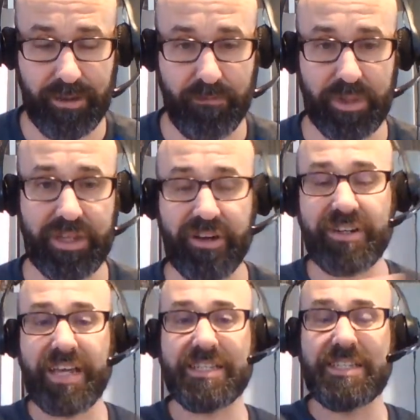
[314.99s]
but their
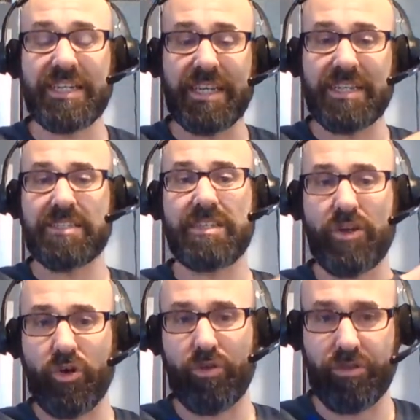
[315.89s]
destiny is the
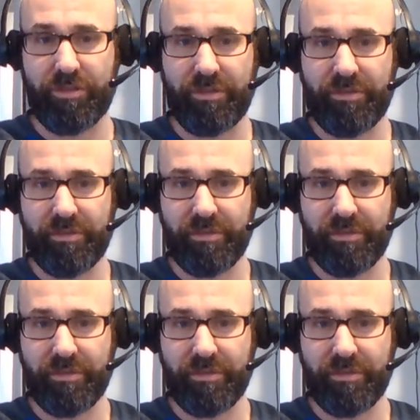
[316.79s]
earth.